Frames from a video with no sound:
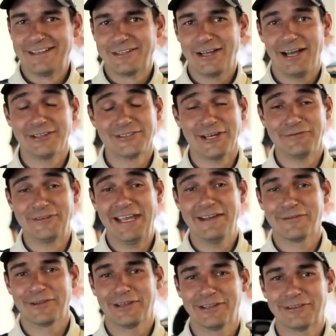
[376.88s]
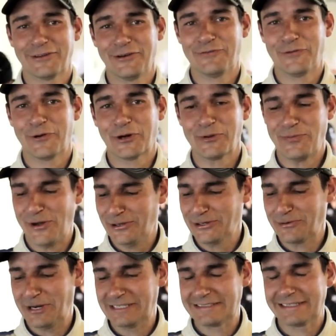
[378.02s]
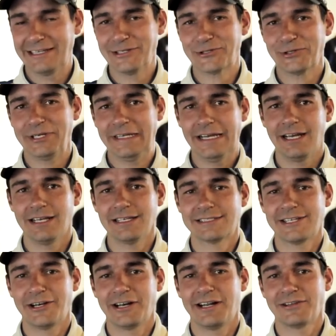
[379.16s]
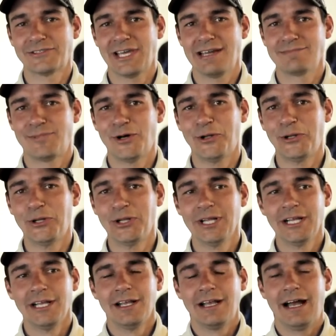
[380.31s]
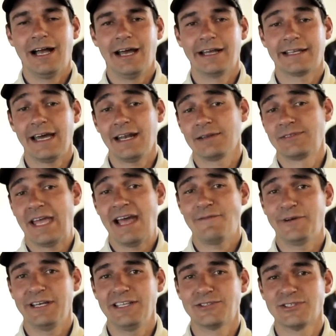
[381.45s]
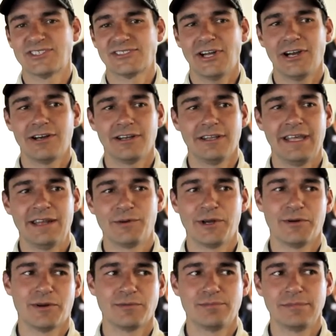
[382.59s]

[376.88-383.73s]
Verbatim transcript: Uh, tough day for the 34 Capaldi Racing entry. Uh, started outside pole, uh, had got a halfway decent start, and then we were